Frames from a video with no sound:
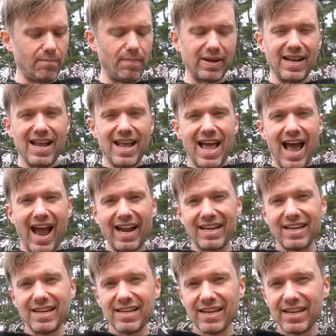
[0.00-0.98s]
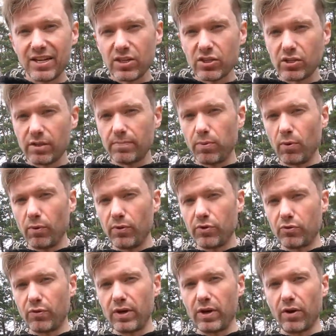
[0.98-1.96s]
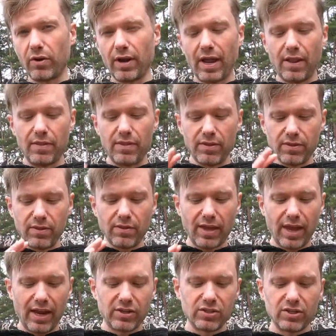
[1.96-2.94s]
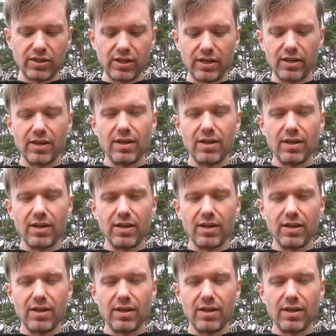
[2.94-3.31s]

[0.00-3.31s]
but I didn't initially pull the trigger, and this is actually